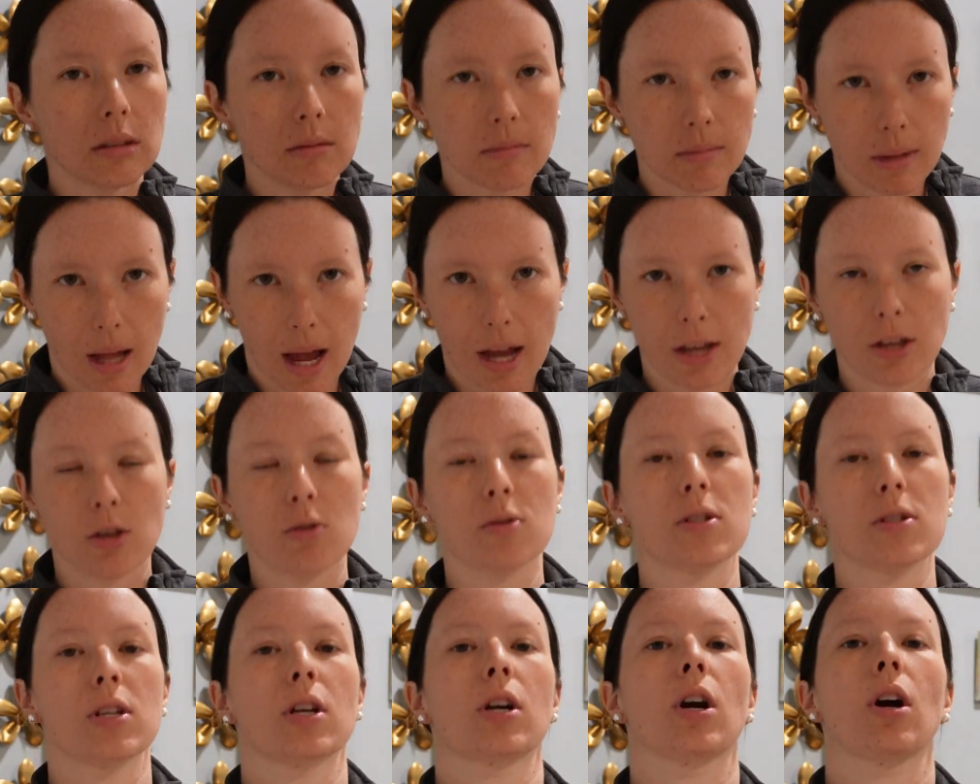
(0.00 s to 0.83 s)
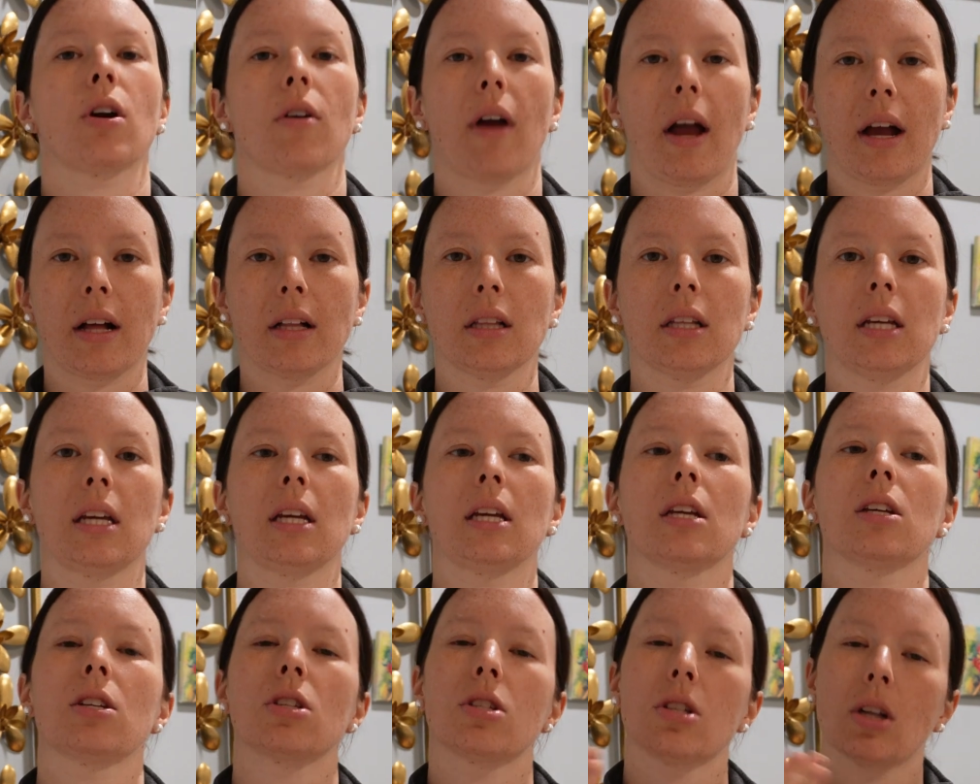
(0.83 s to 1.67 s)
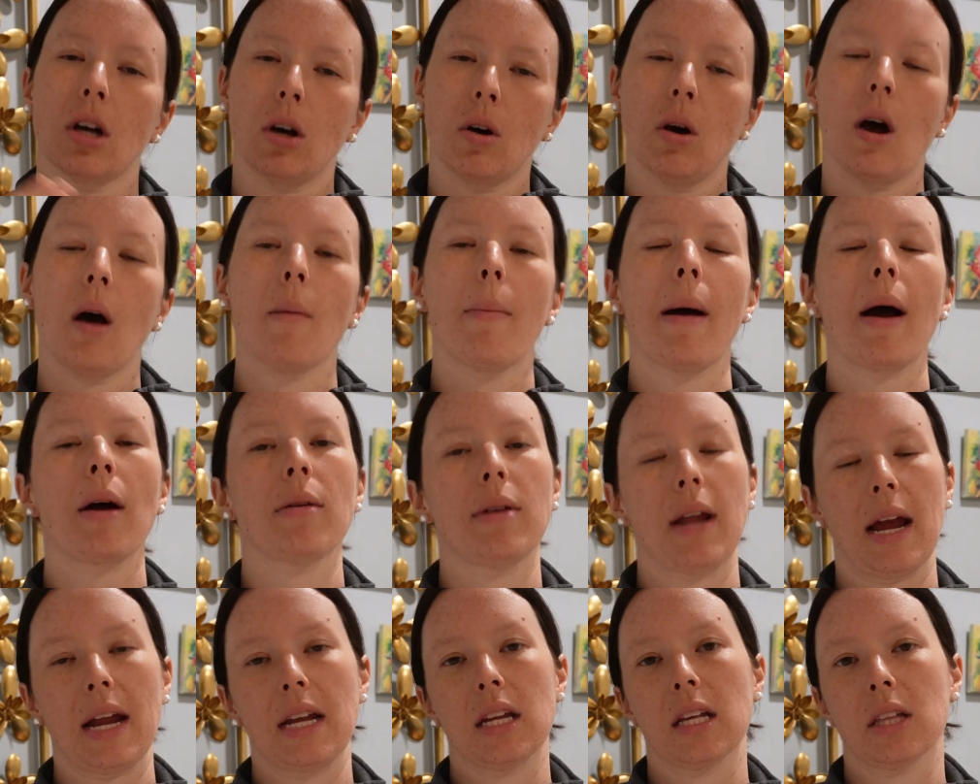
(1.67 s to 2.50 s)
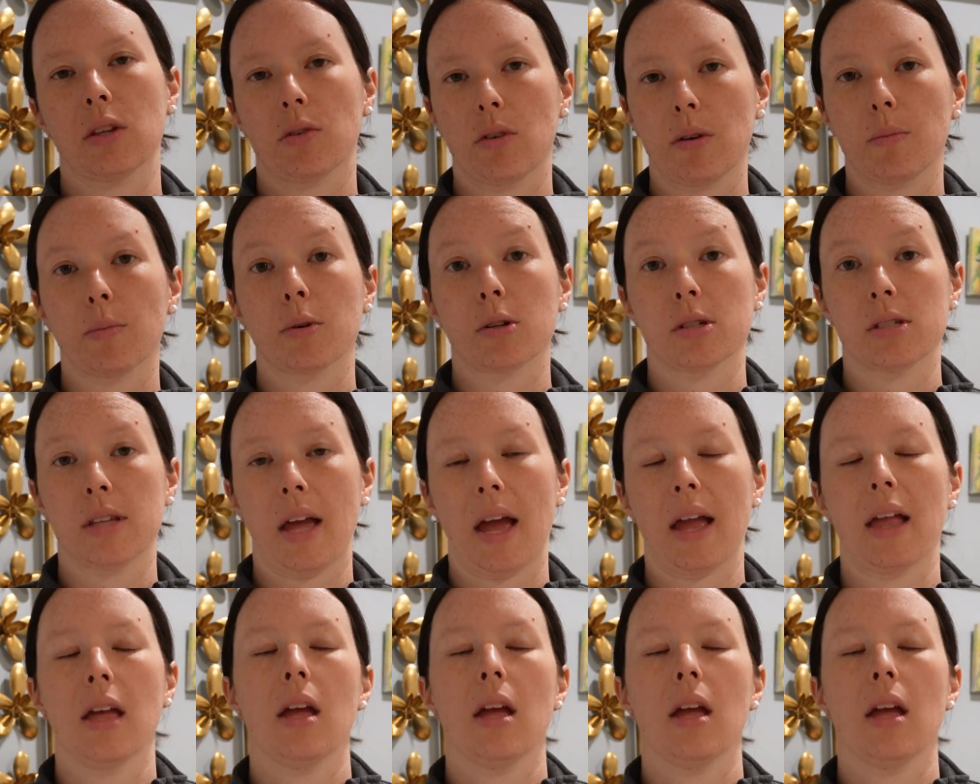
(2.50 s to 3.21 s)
not use it correctly. So about 93%.